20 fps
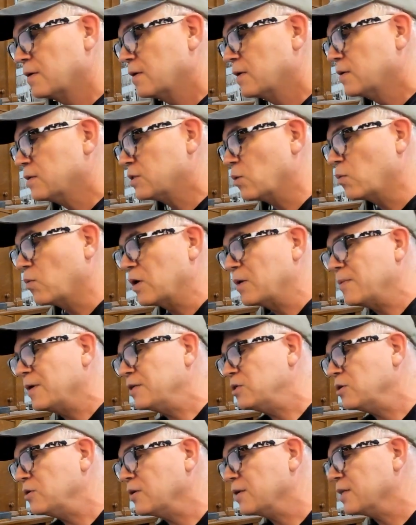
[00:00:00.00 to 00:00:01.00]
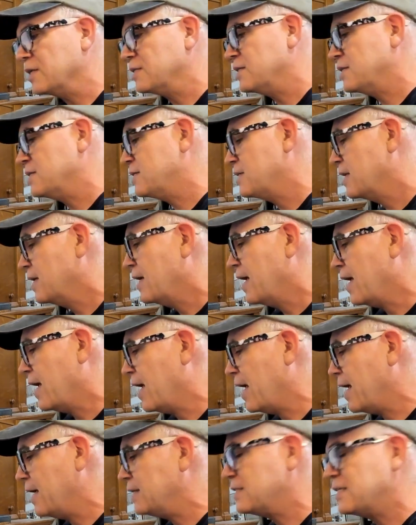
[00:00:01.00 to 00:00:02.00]
So what am I doing? This is
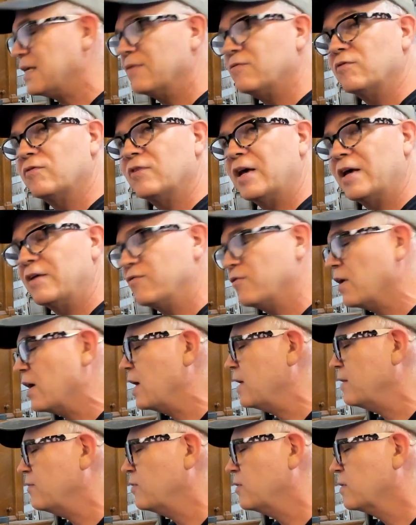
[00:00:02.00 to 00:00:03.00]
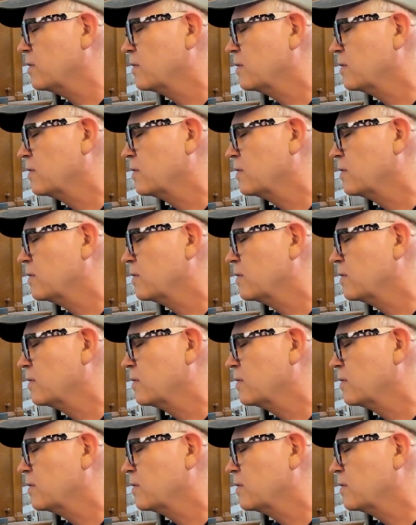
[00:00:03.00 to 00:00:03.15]
A7 flat 5, E